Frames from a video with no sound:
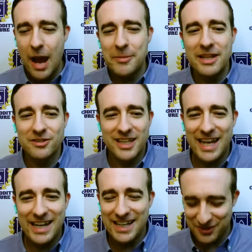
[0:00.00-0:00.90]
I mean, there's
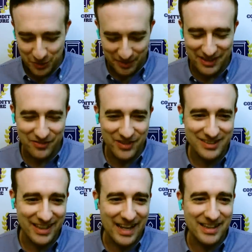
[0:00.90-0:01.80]
Canadians who believe
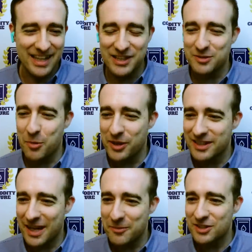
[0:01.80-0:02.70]
this at this point
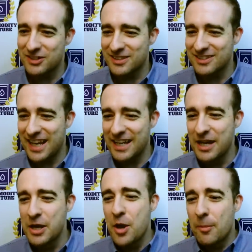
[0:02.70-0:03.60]
in time, which is
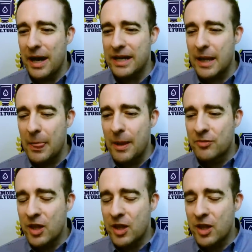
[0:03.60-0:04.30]
insane. But